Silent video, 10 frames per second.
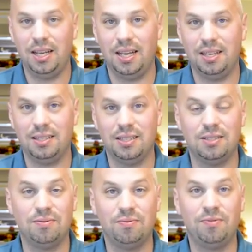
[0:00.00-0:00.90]
and
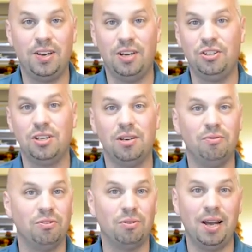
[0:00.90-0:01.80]
it's finished in a
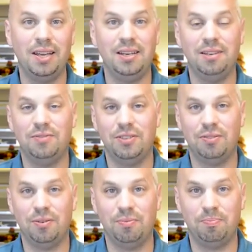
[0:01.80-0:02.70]
variety of
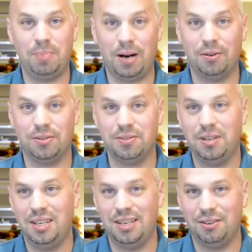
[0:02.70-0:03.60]
different barrels.
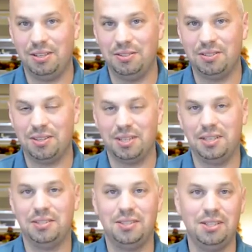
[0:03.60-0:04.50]
Now, here's the
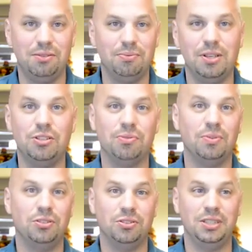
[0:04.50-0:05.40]
thing. Cedar Ridge
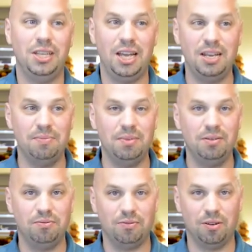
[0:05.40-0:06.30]
originally came
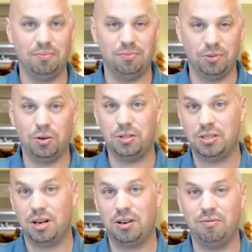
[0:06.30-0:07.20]
from, or
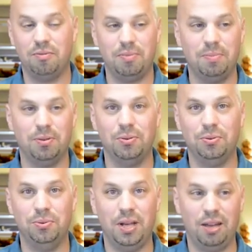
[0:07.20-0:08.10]
started from, people
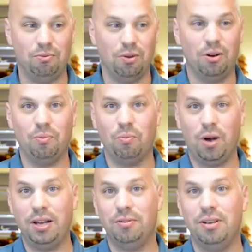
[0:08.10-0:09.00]
who had run a
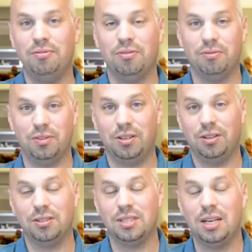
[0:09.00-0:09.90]
winery for a very
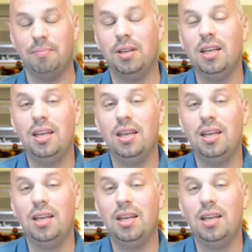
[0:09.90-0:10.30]
long time.